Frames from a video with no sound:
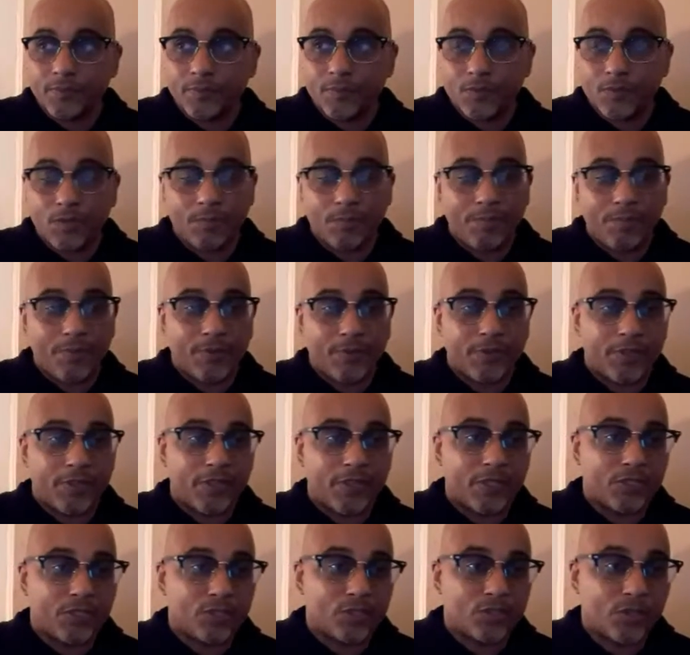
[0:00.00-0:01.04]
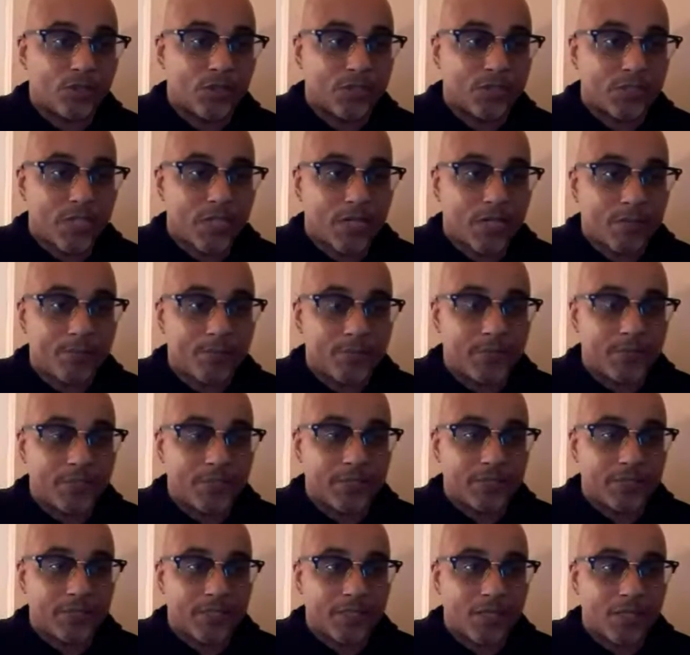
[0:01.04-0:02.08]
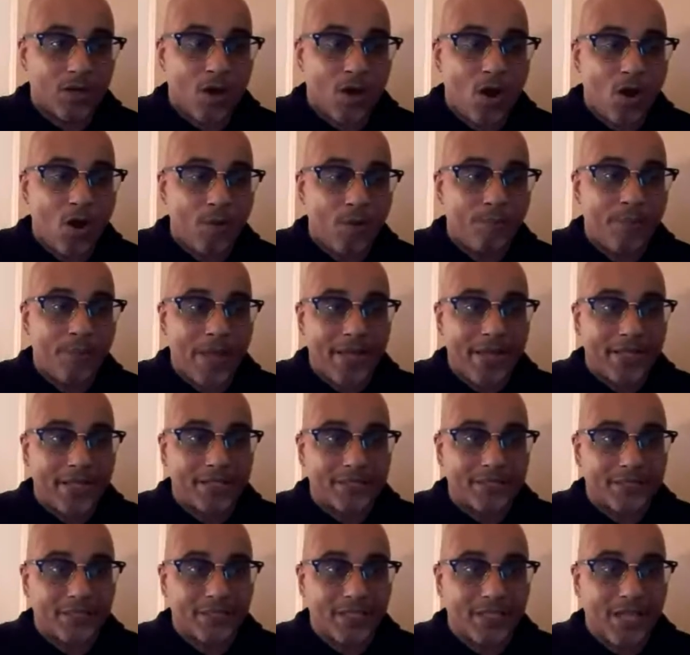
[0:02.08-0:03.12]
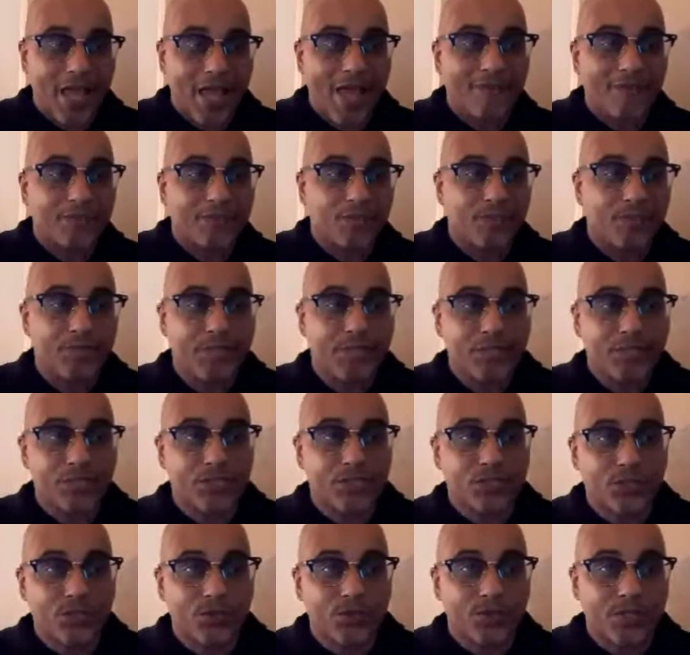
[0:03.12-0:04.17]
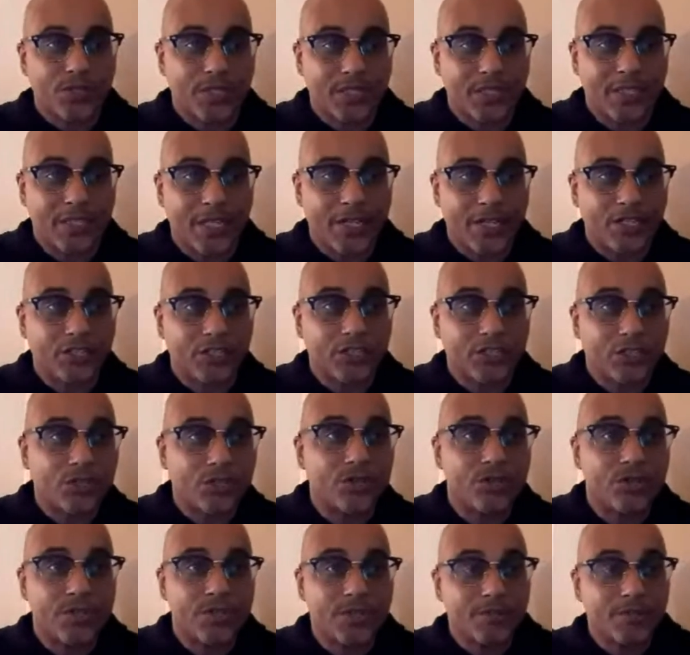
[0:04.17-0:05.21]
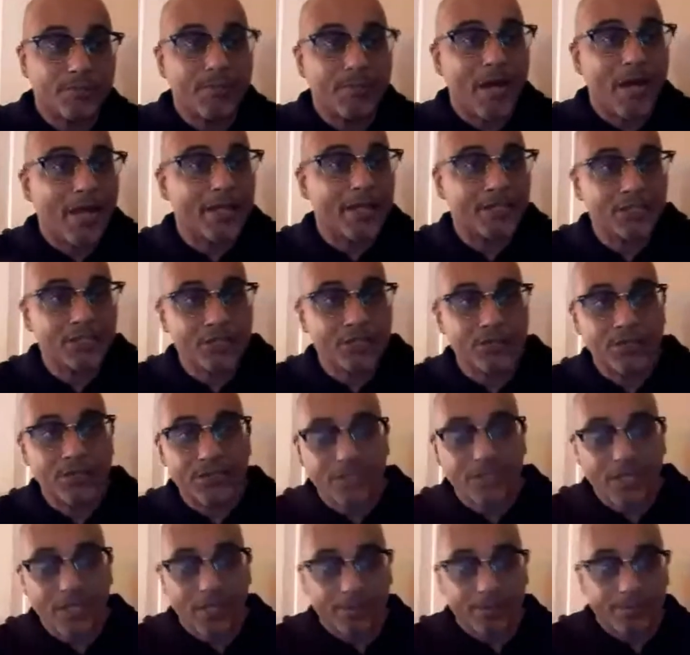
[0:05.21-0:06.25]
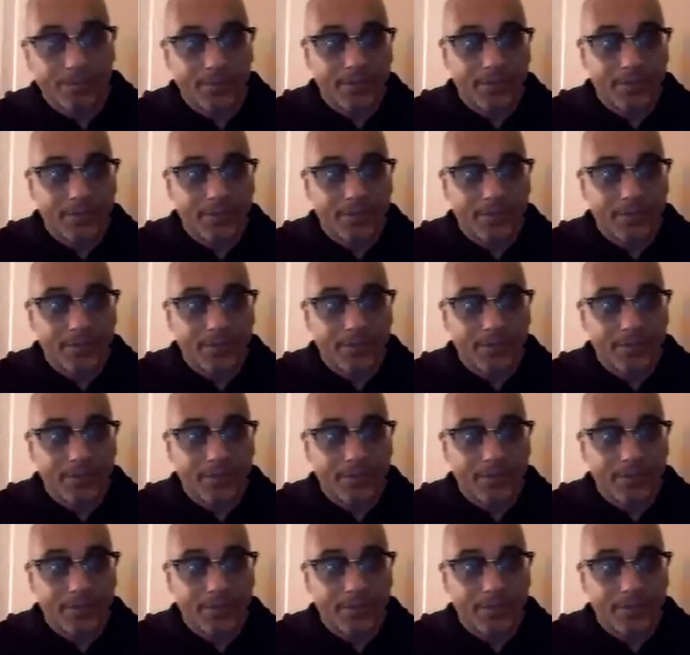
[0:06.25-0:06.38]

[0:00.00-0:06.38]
The insurance companies, all banks have to be insured. And they're insured by insurance companies.